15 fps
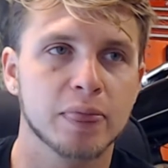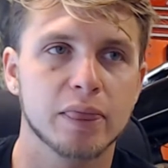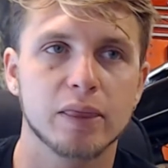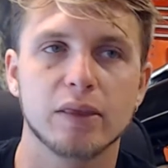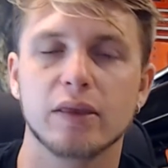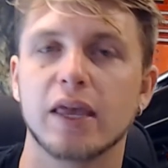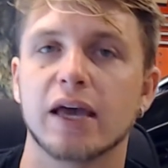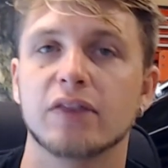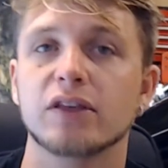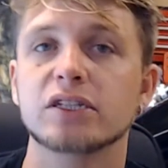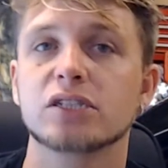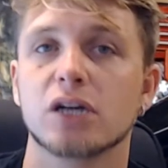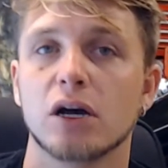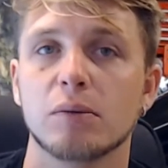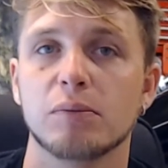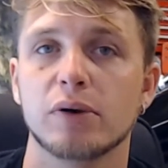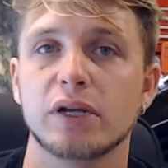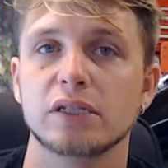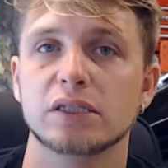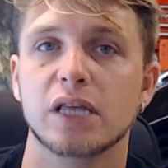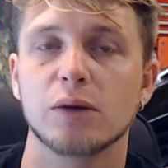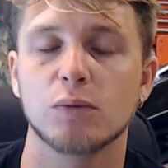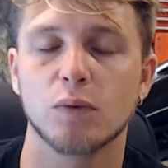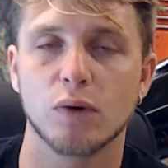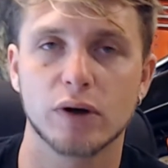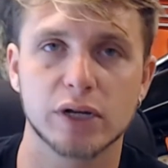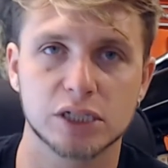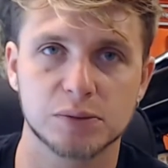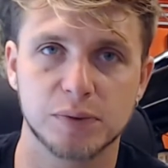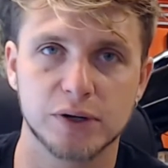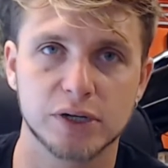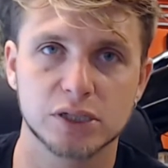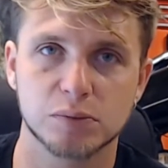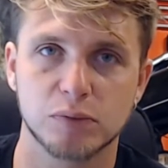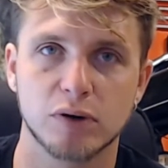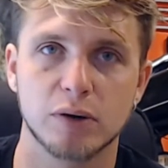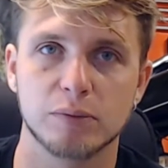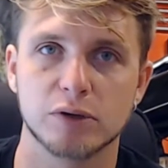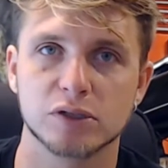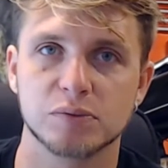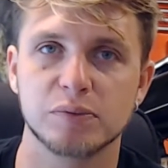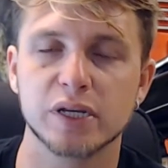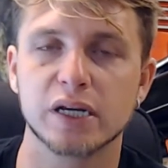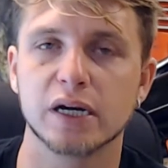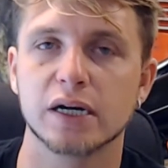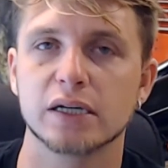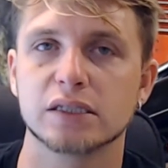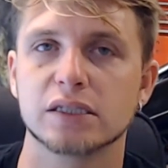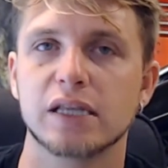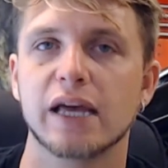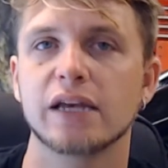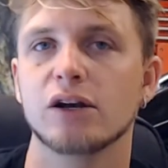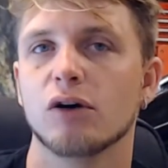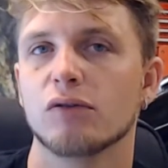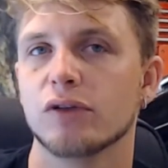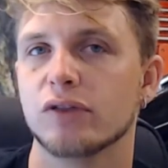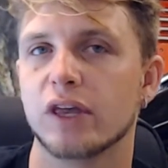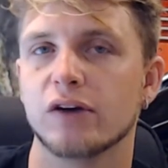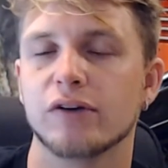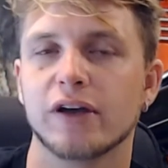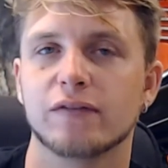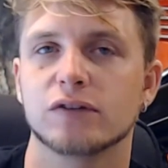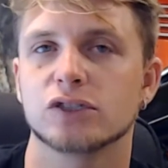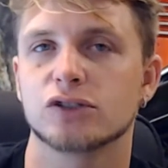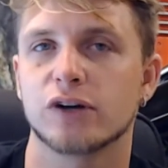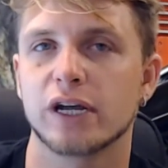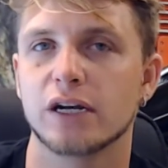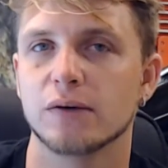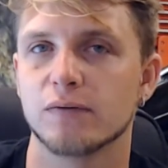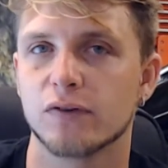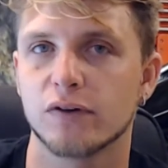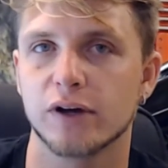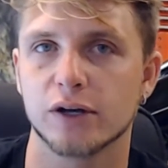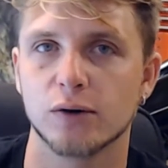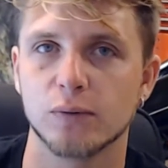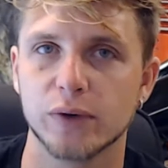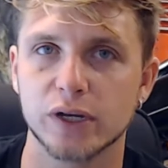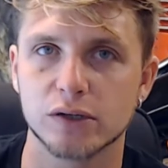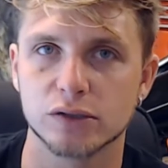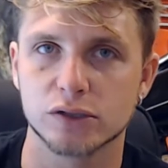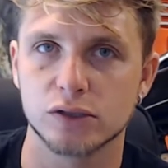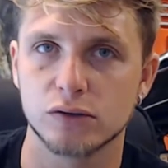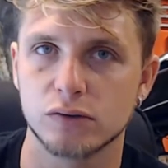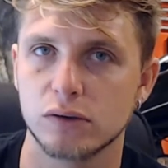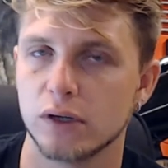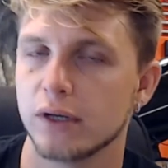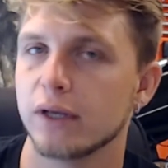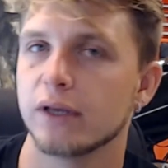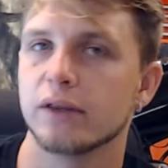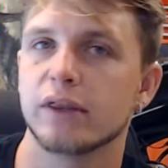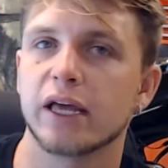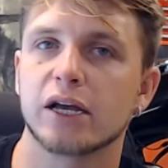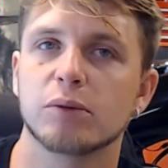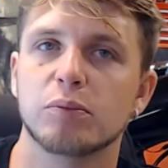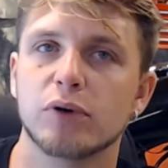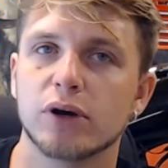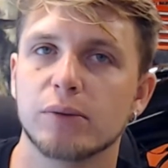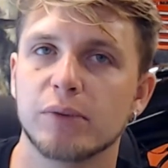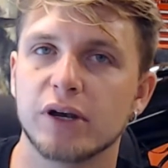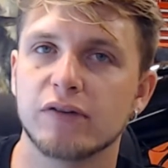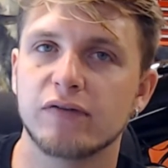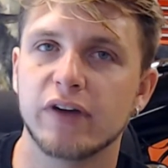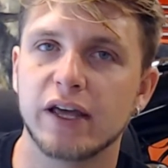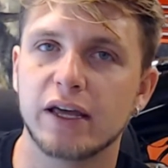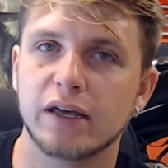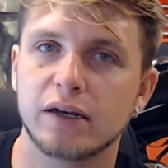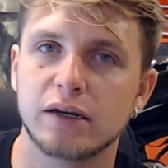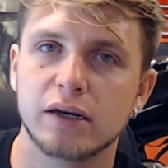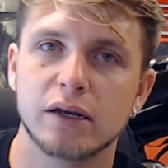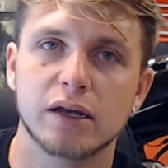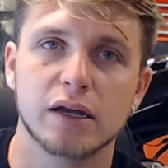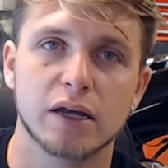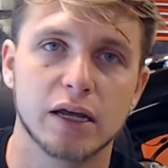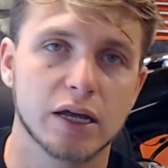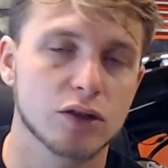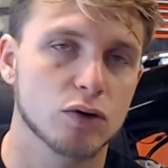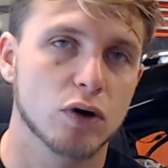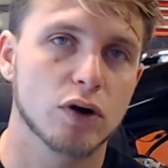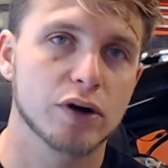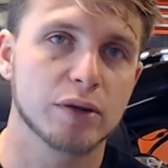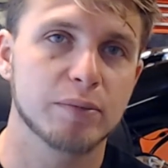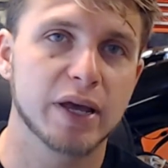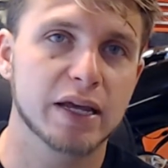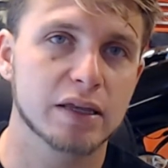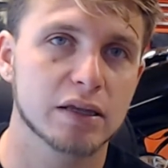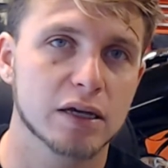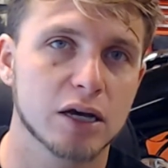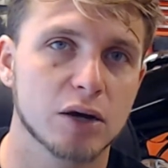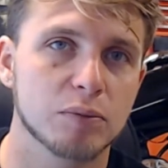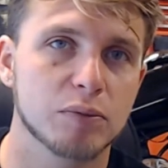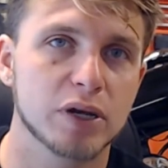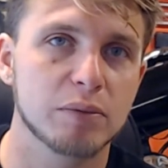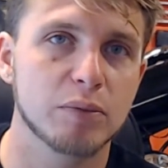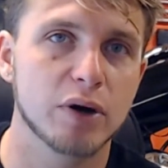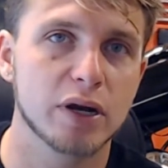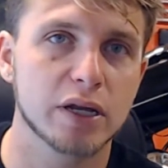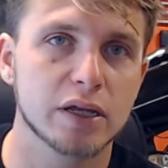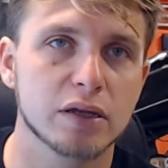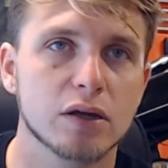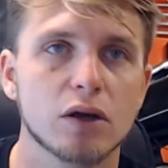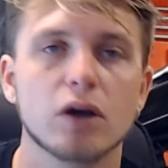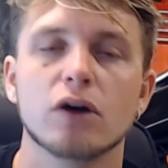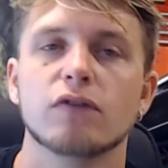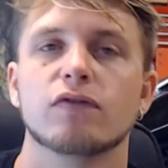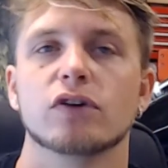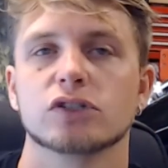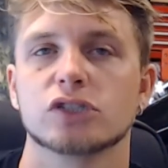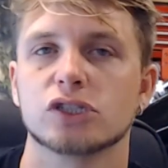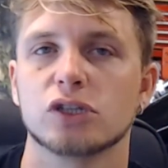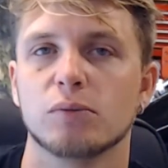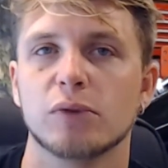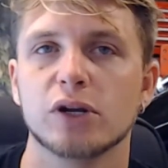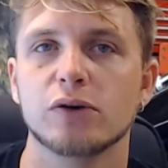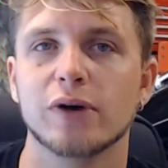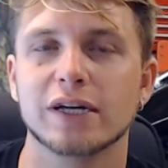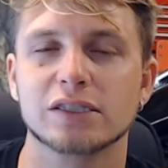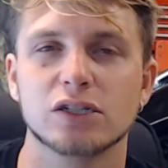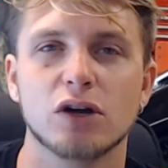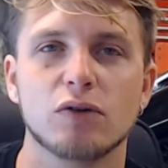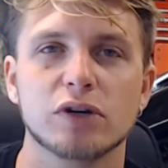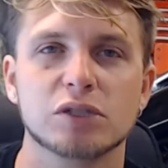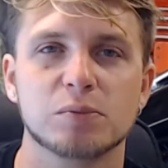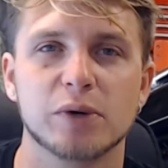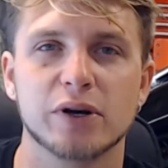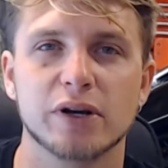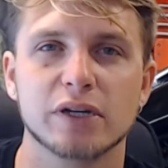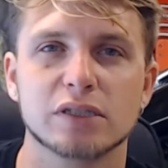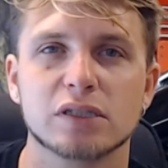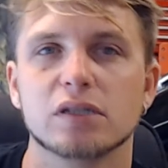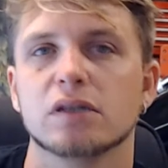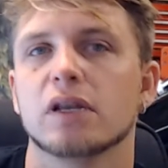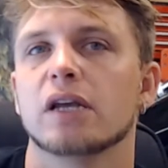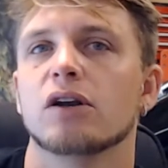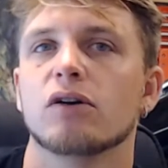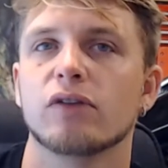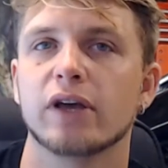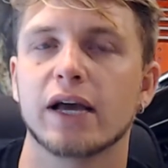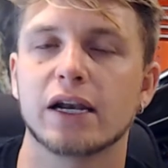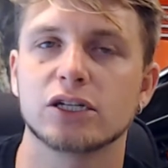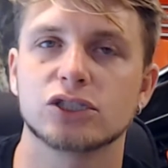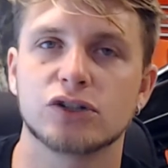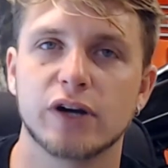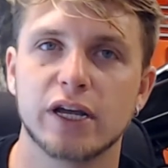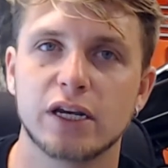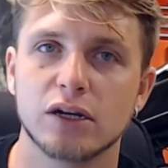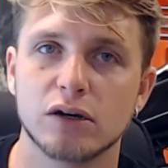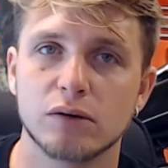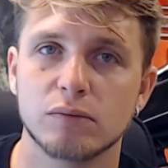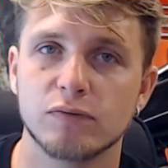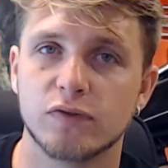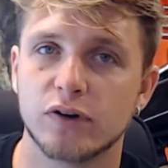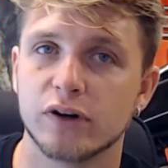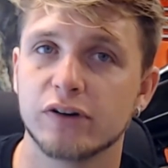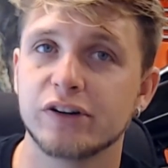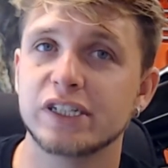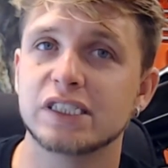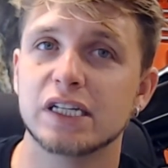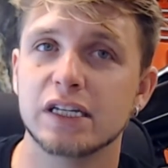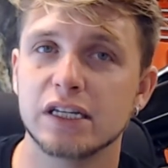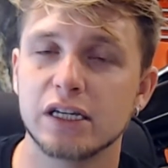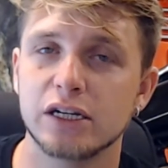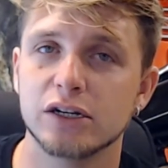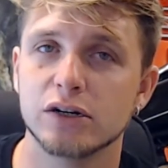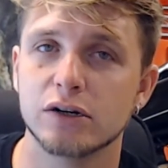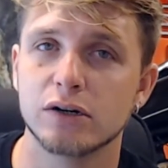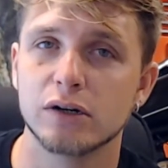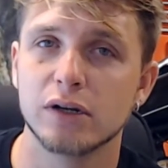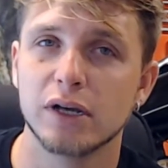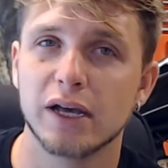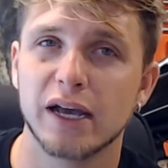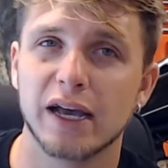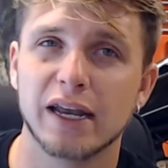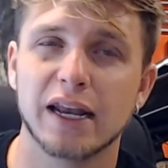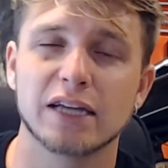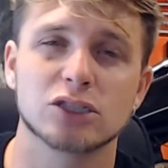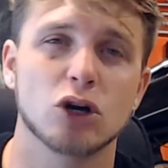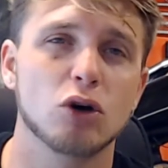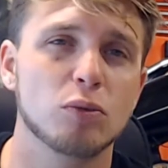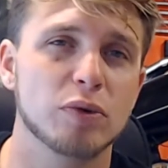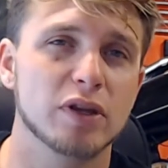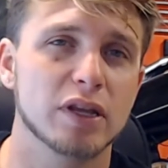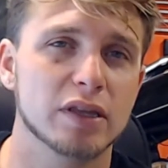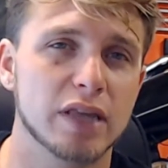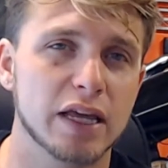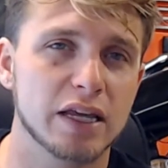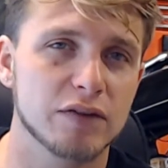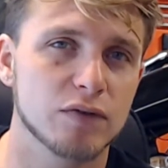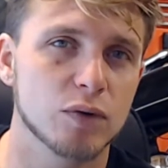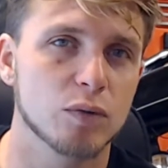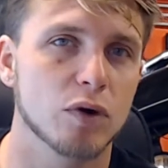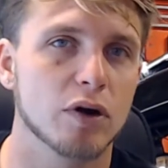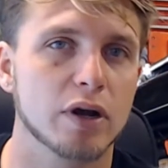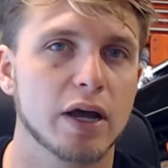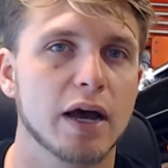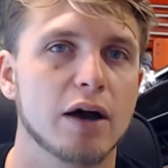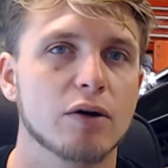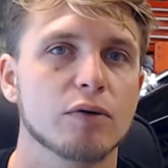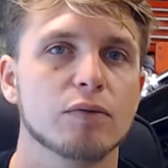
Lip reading: yeah, these companies, they want experienced plumbers because they know that they only have to train them for like a week or two. They could put them in a van and they're already making the company money. Versus somebody who has no experience, they know they got to train them for at least a year, and that's hoping that they even work out.